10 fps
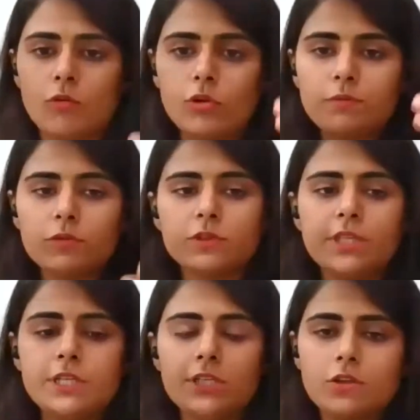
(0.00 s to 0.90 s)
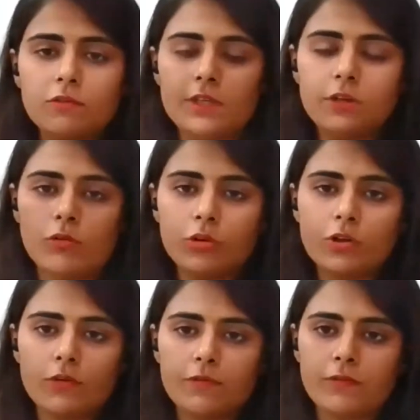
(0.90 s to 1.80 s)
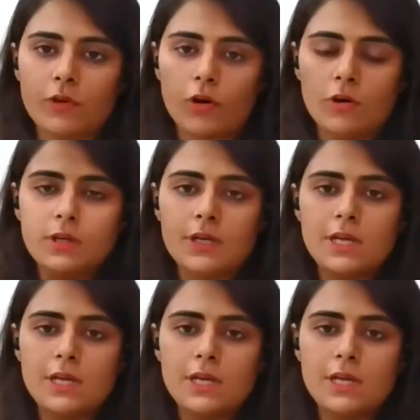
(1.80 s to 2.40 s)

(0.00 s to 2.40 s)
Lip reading: whole procedure of the court of law